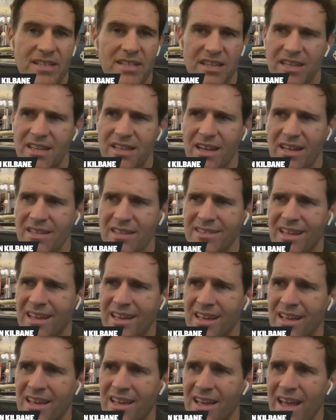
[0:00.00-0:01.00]
Messi, and
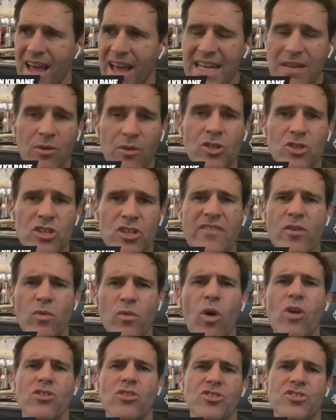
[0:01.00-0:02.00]
anyone who's
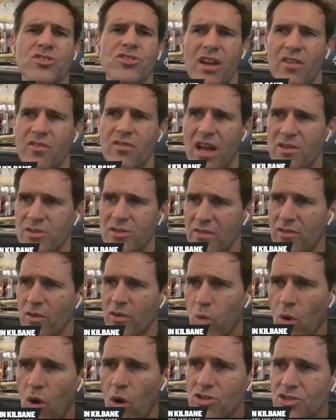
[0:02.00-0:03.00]
ever watched who's
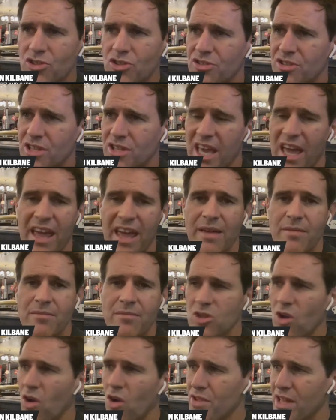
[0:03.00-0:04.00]
ever watched the
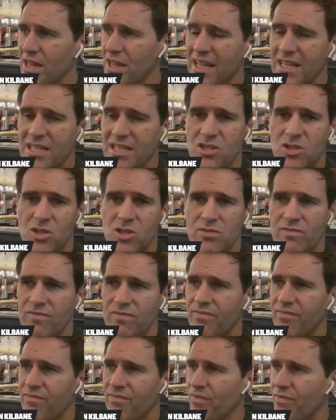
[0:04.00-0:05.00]
games over the last,
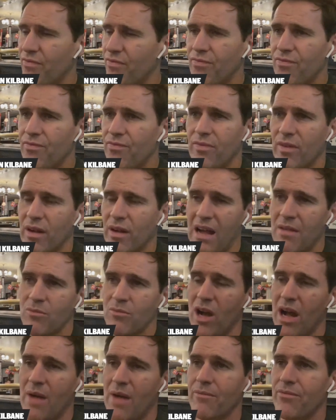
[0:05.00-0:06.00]

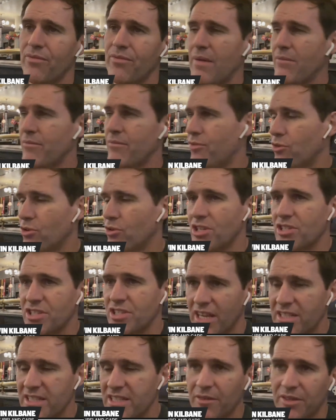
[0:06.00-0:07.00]
I'm what I'm I'm
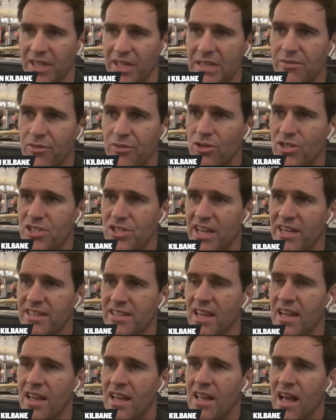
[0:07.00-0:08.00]
forty-six now, nearly
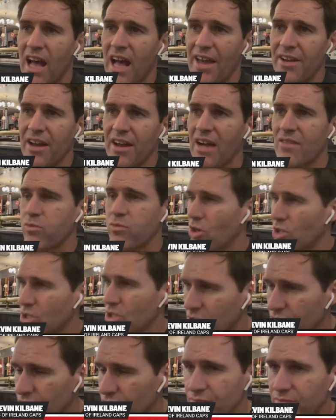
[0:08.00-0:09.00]
forty-six, and I've
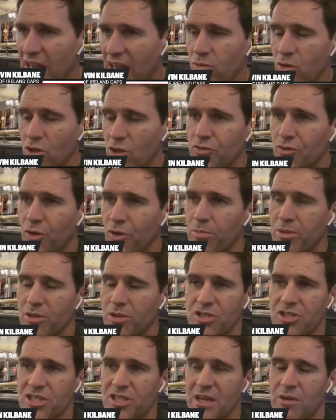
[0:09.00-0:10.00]
watched I watched
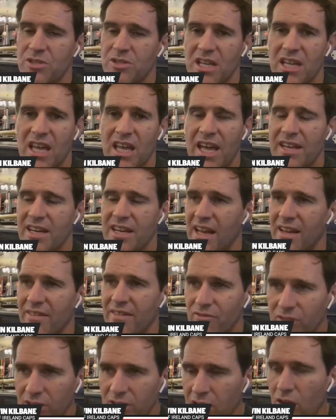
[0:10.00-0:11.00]
football since I was a kid, and
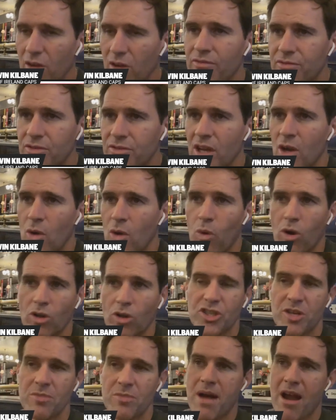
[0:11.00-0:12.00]
I've loved
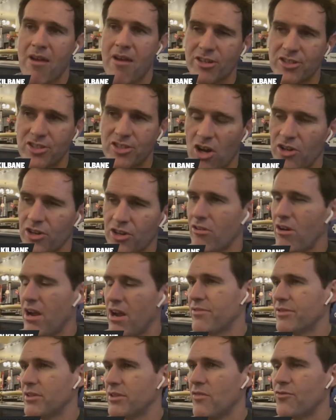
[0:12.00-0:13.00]
watching
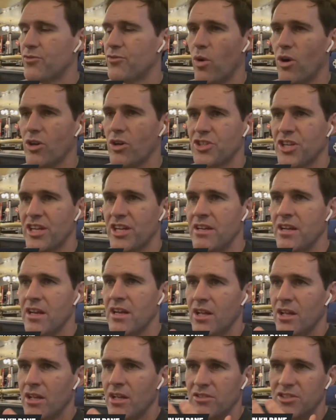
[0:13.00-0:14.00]
Maradona, I've loved
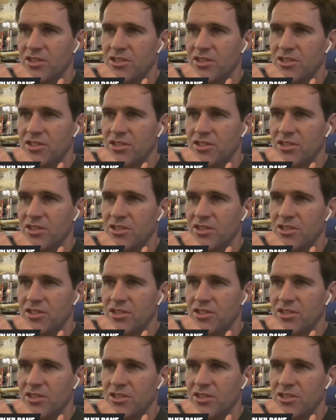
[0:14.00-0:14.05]
watching